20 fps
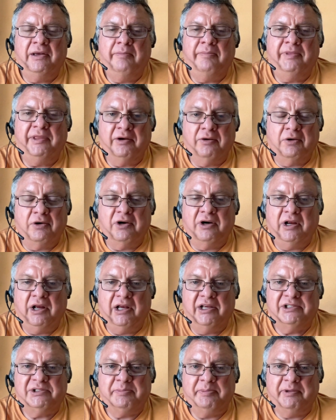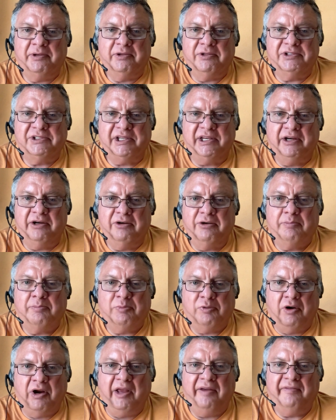there are hospitals here,
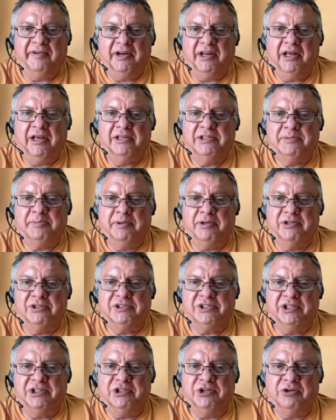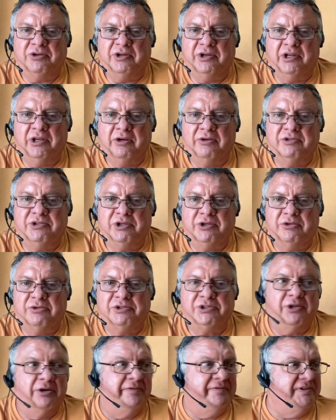private hospitals that you can go to.
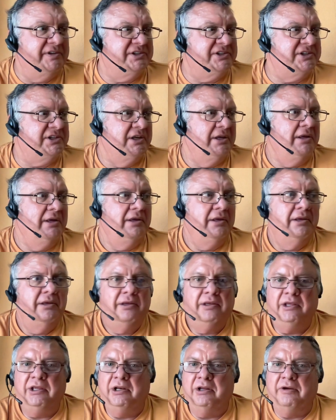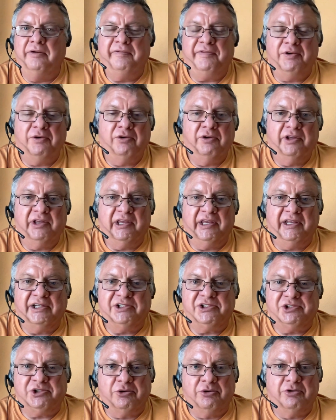So if you're looking at
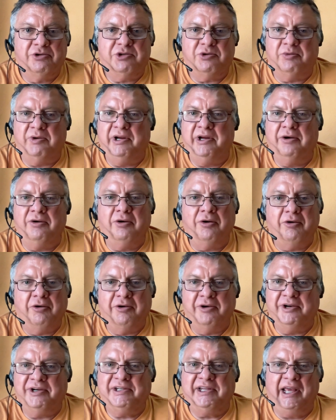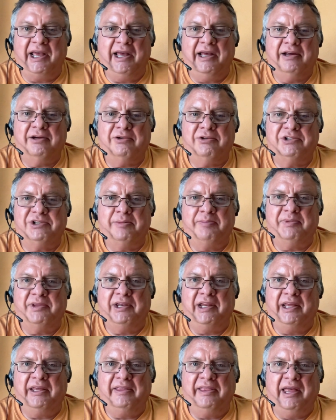surgery or heart attack or something
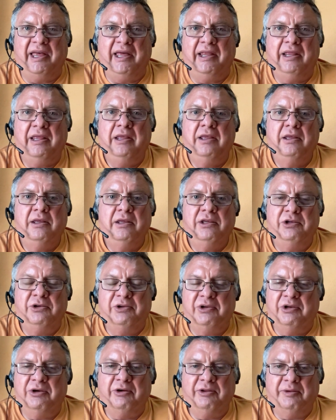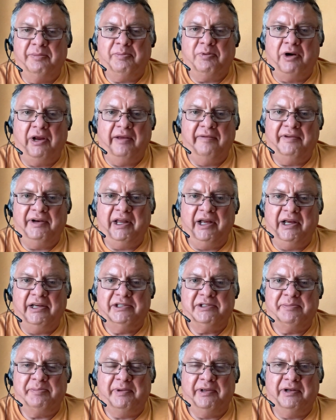like that, you can go to the private
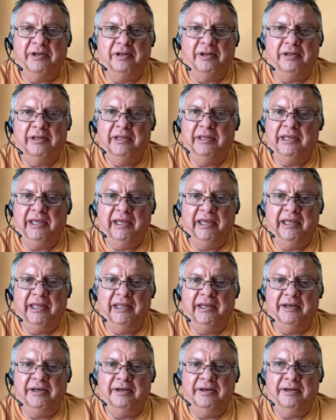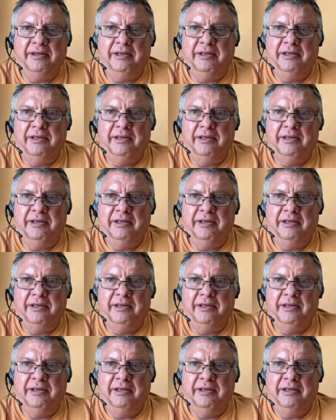hospital, and